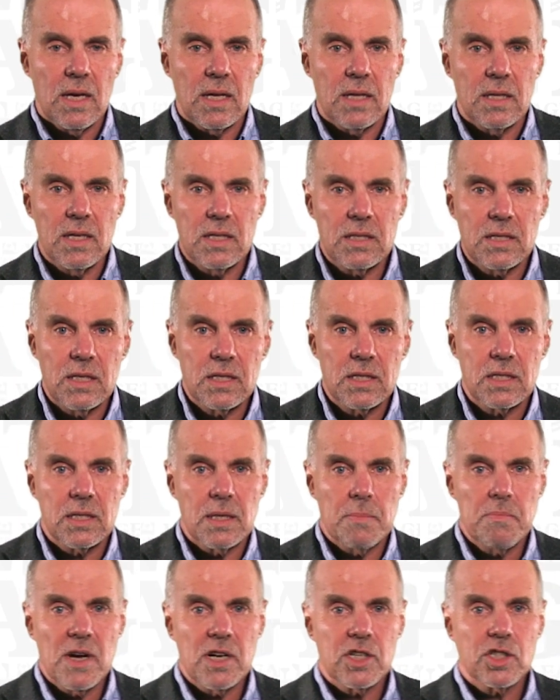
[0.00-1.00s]
This
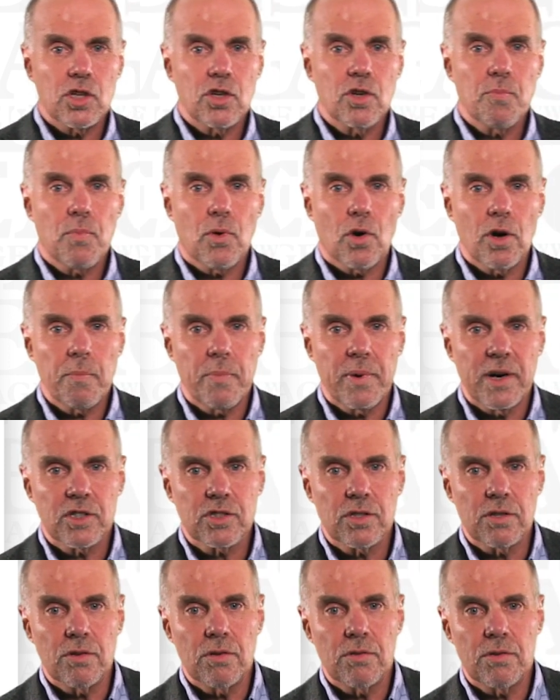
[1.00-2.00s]
is measured pore
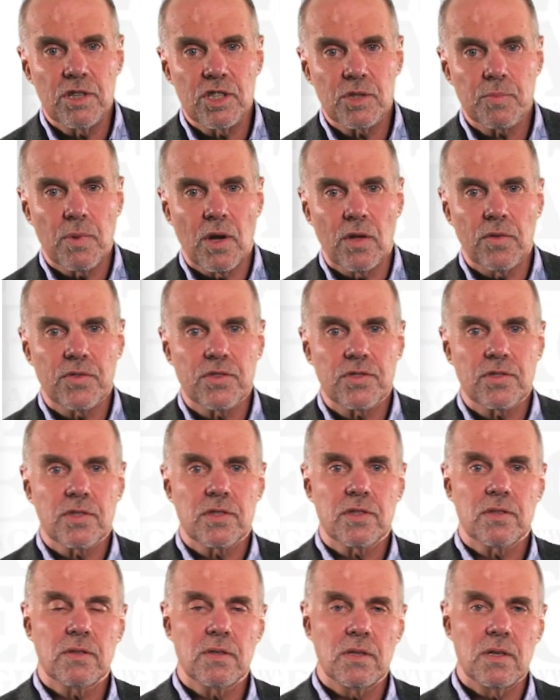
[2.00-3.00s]
pressure
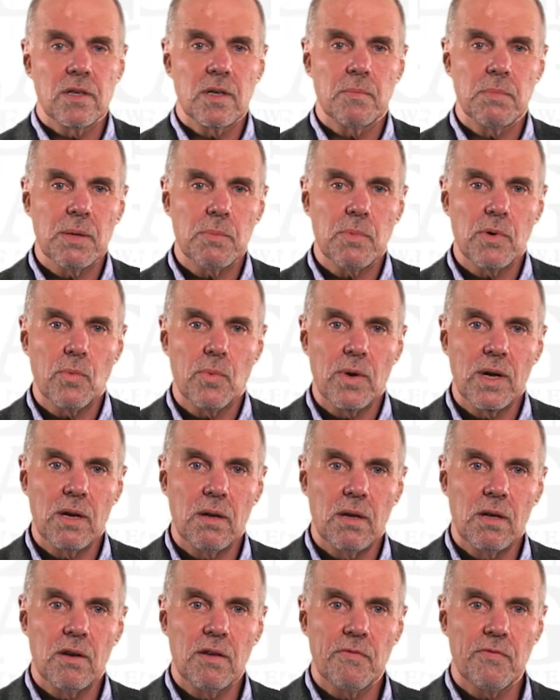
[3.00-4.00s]
response. Remember,
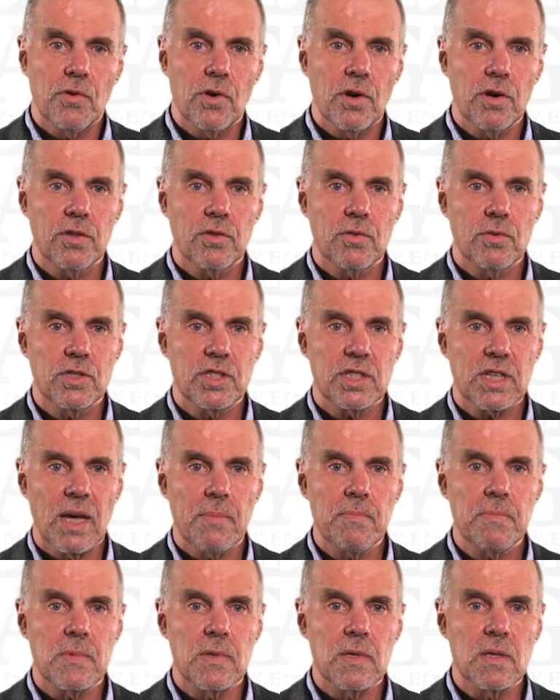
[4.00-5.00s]
we referred to
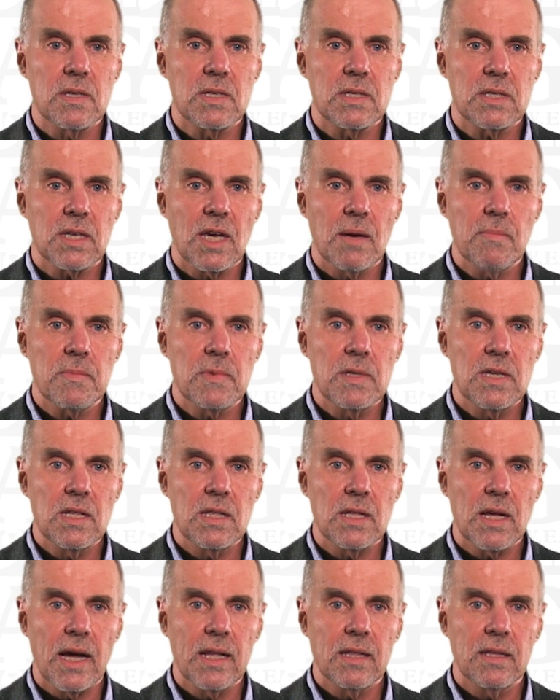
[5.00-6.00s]
Skempton. Skempton
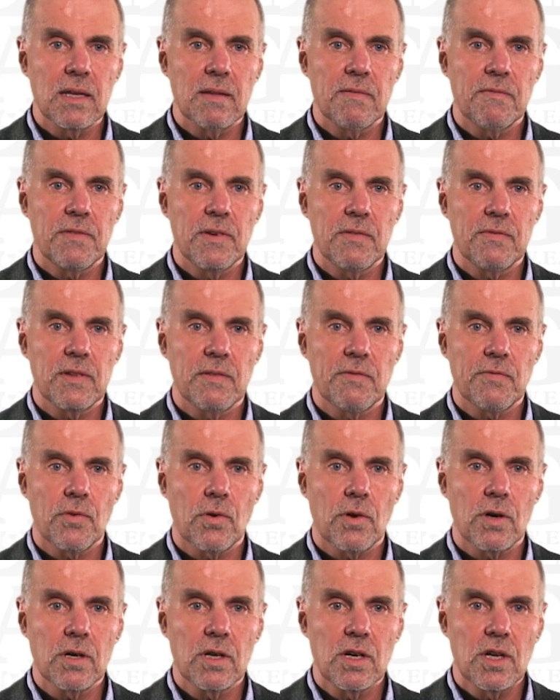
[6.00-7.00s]
in
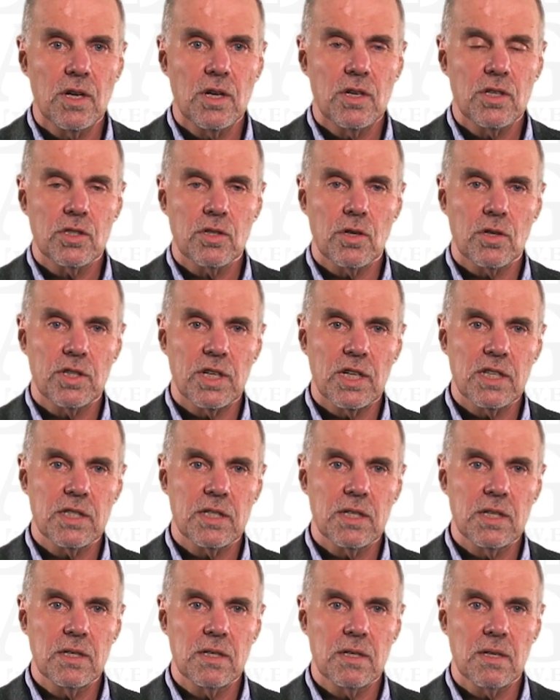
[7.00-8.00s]
1954
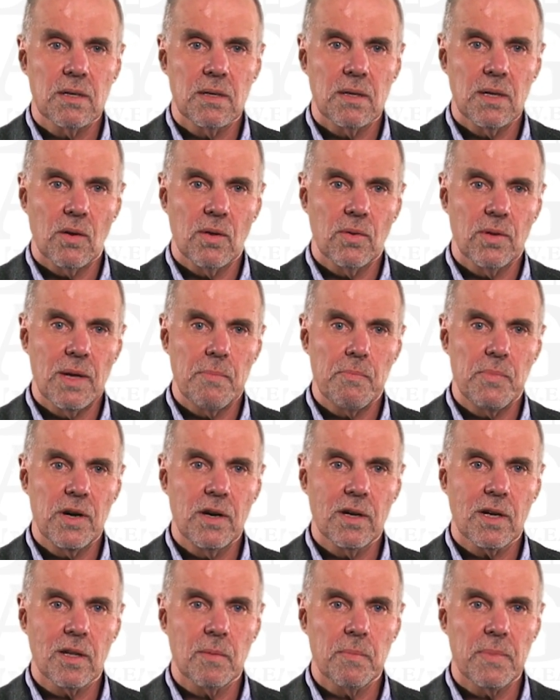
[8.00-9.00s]
suggested, on an
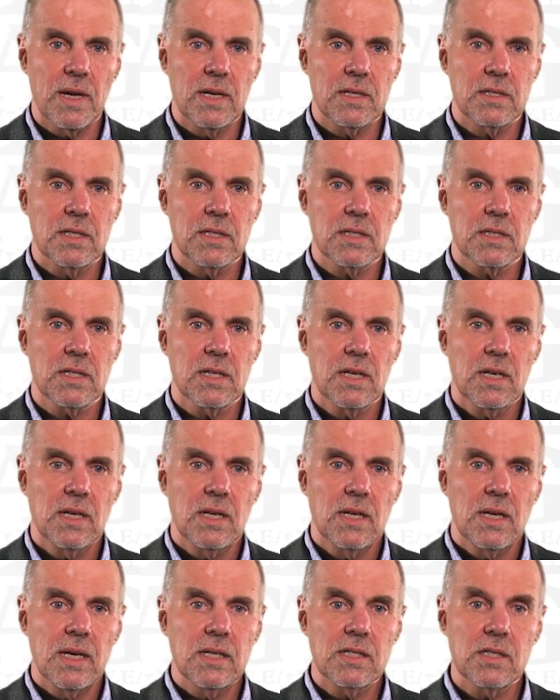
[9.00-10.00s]
empirical basis,
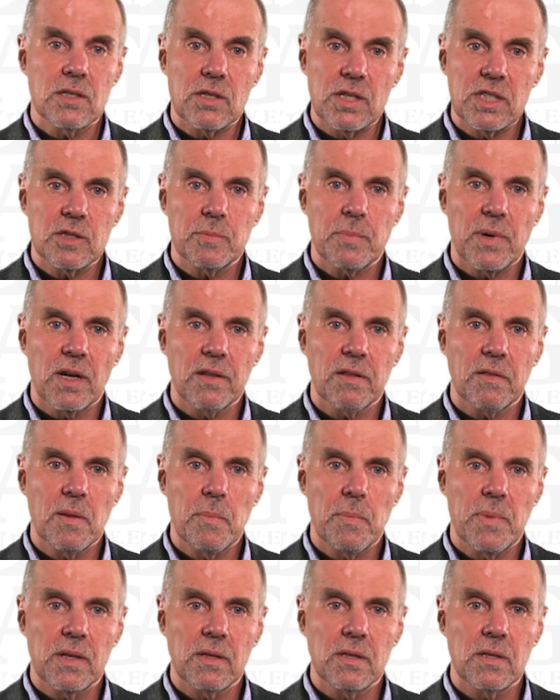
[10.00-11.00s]
a stress path
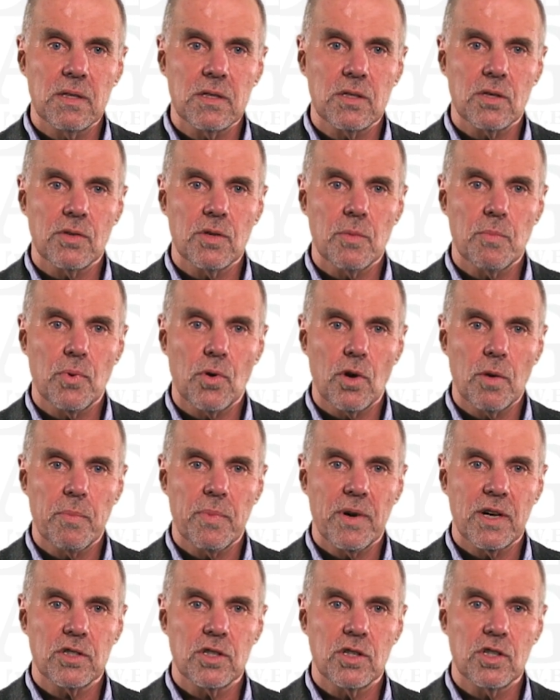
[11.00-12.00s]
dependence of the pore
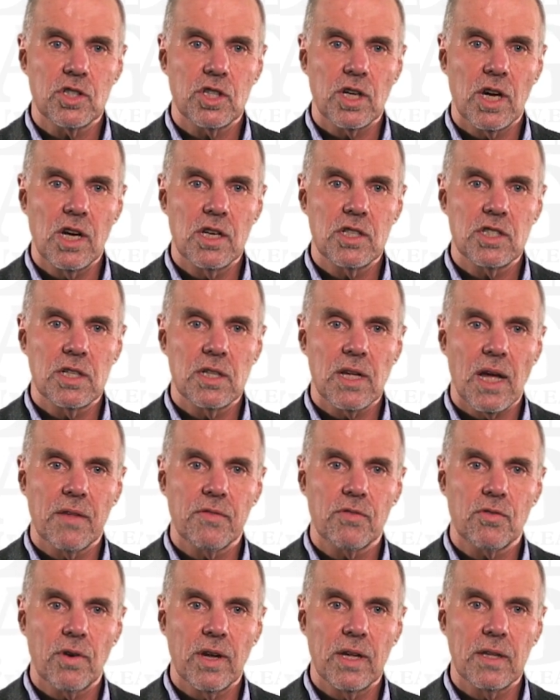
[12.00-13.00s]
pressure change in
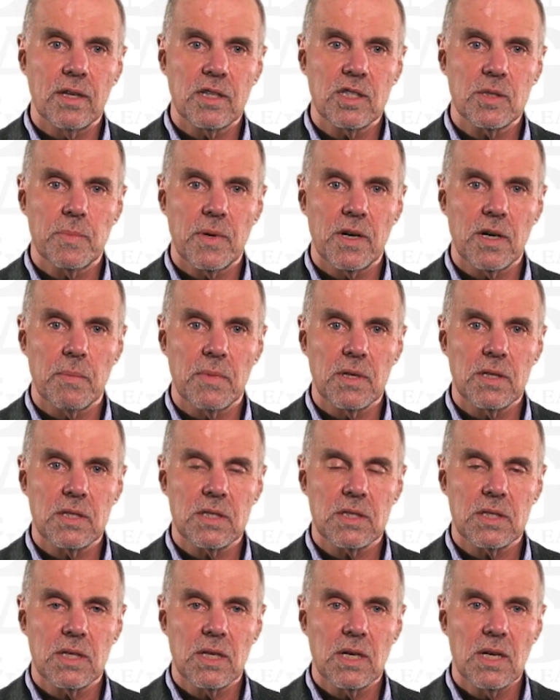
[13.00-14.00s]
undrained
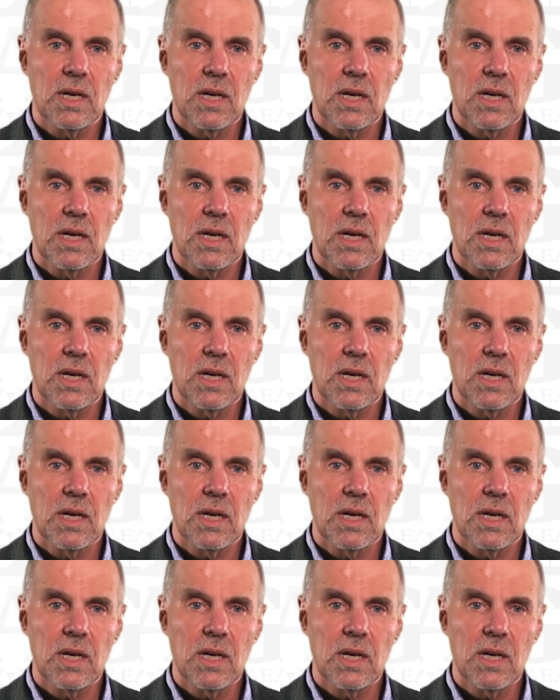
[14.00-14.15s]
experiments.